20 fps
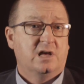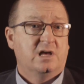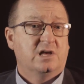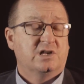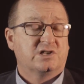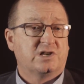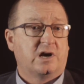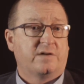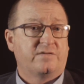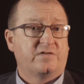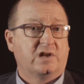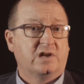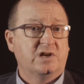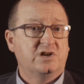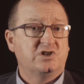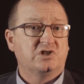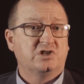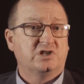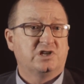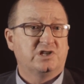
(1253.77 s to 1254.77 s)
So if the
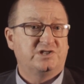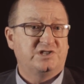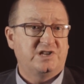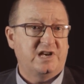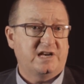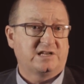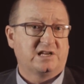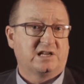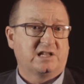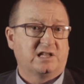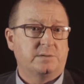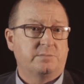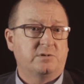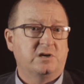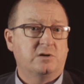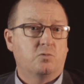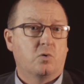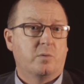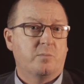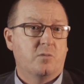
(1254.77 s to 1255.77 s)
lesion can technically
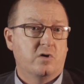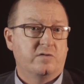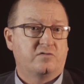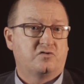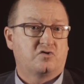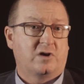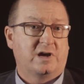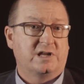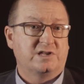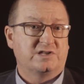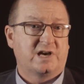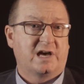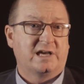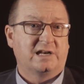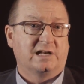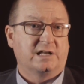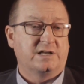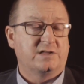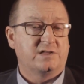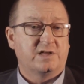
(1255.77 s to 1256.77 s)
be removed
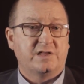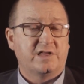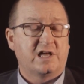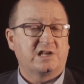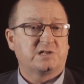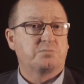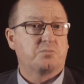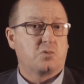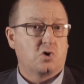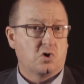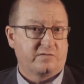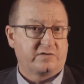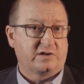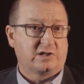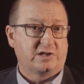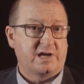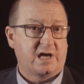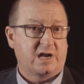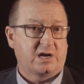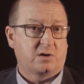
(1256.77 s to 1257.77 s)
transanally, then that's
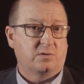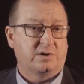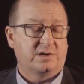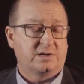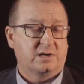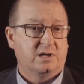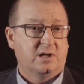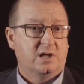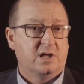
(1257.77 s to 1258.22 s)
perfectly adequate.